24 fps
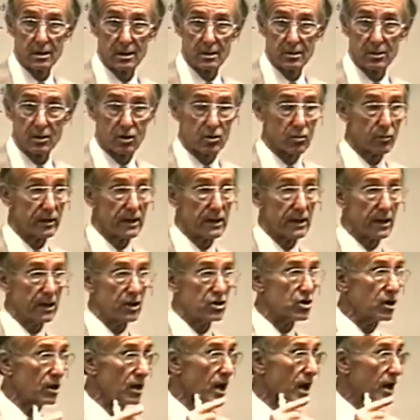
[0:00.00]
The
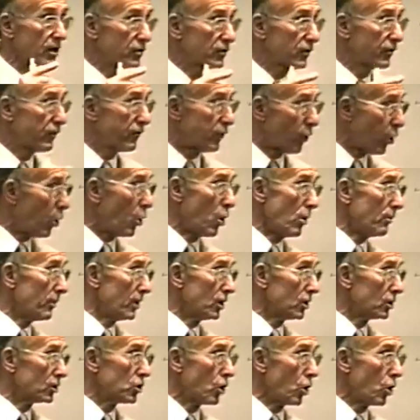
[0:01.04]
creation has
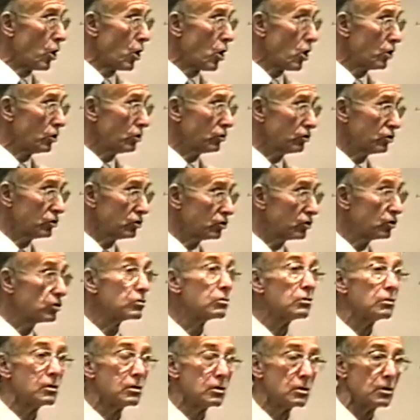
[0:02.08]
formal cause,
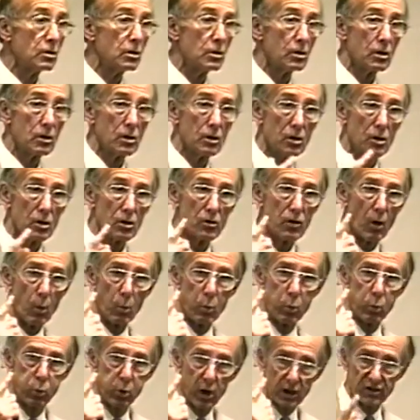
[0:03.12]
the
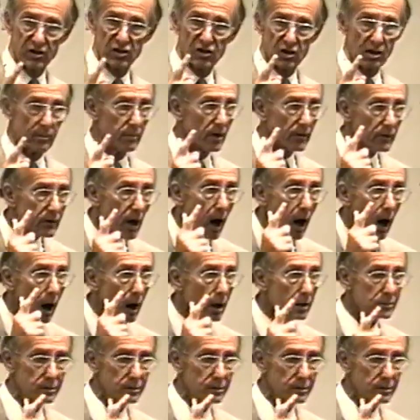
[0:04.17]
wisdom of God,